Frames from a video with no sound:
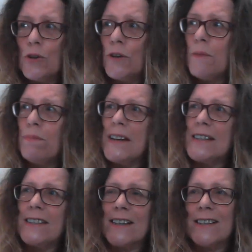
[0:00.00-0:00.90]
Could it be
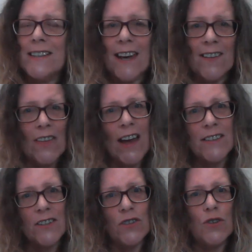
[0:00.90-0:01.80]
sixteen
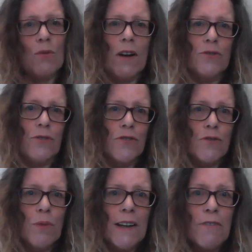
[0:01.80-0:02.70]
thousand two hundred
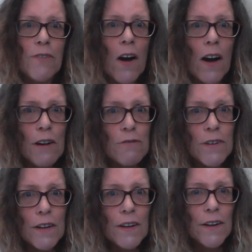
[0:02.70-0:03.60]
twenty-five?
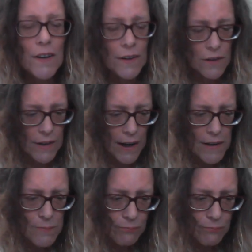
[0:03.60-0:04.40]
Okay?